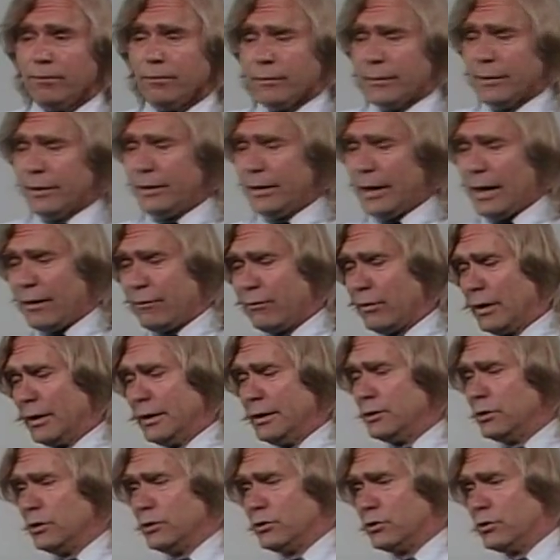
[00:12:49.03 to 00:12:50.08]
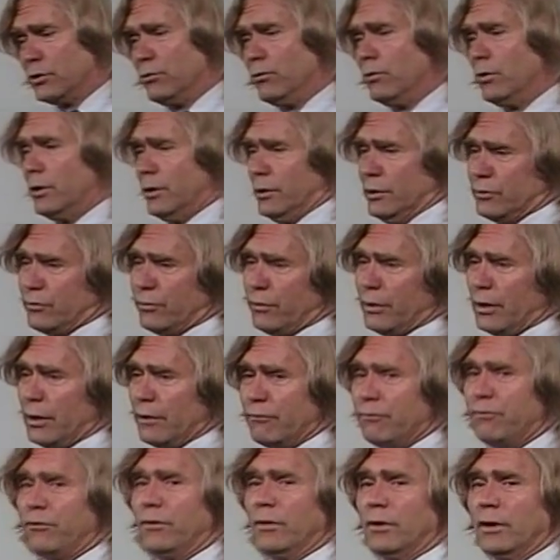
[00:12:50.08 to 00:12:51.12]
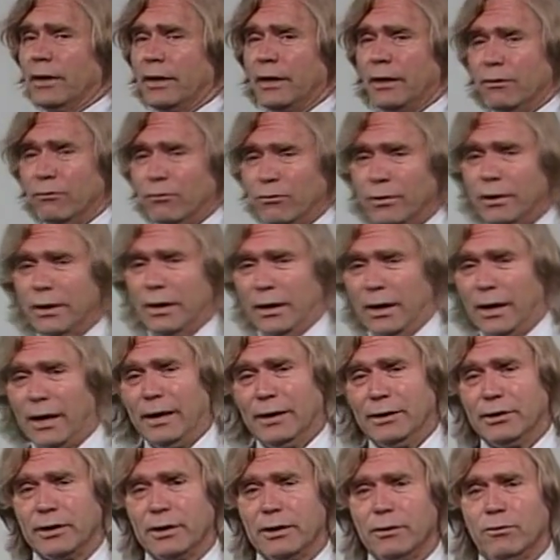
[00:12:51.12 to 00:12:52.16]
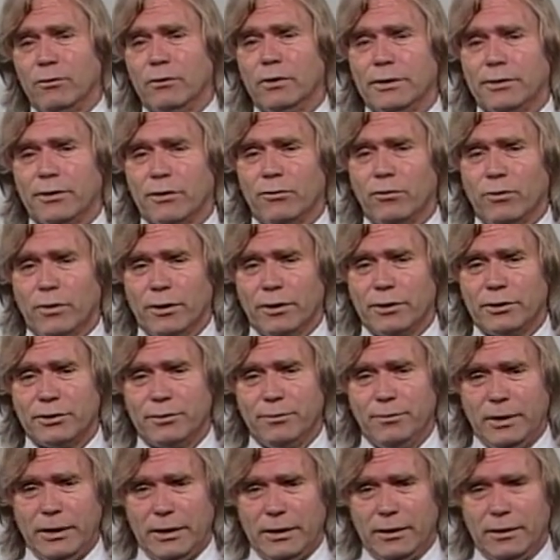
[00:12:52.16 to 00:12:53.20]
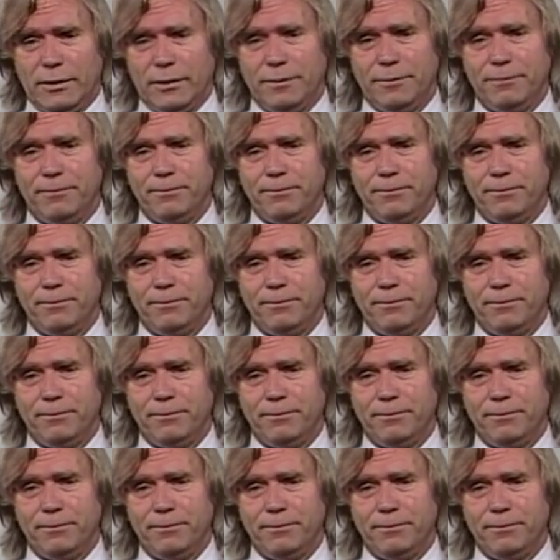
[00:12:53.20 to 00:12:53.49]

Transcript: they have allegiance to words without fully realizing what the words mean.